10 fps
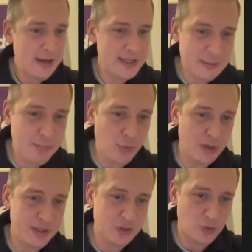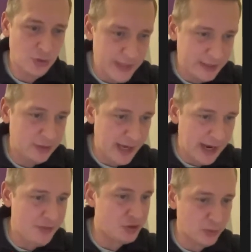it's important to connect to the
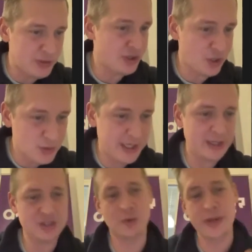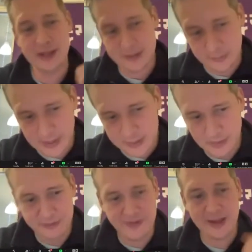other tools you're using. So we integrate
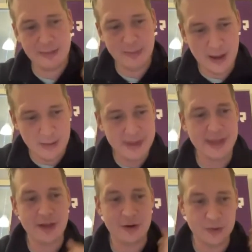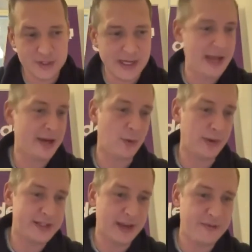with Figma, Miro, Slack, all
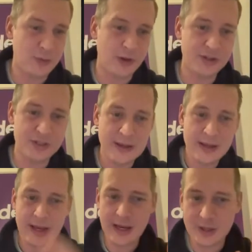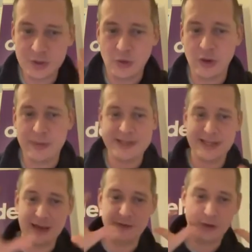the stuff you want. The documents
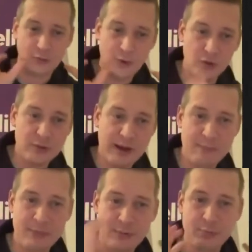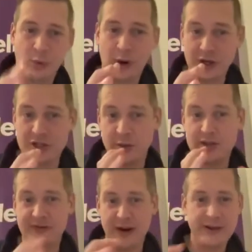live on a roadmap board, so
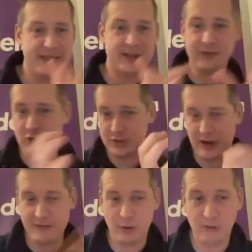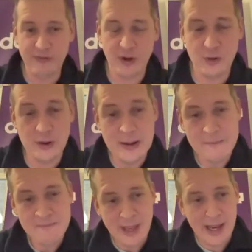it's very easy for you to have the whole flow.
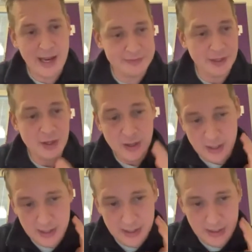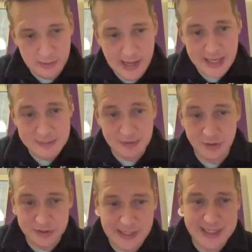And last but
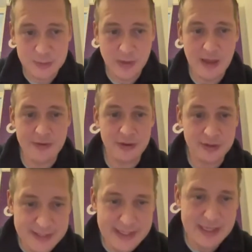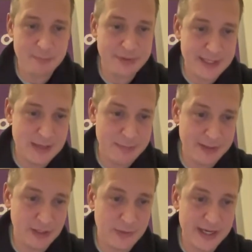not least, we have a deep
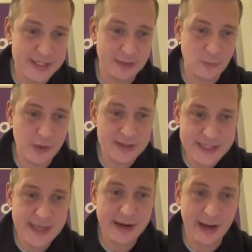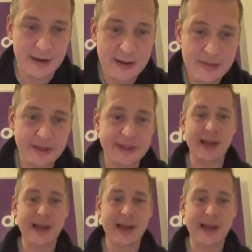integration with Jira that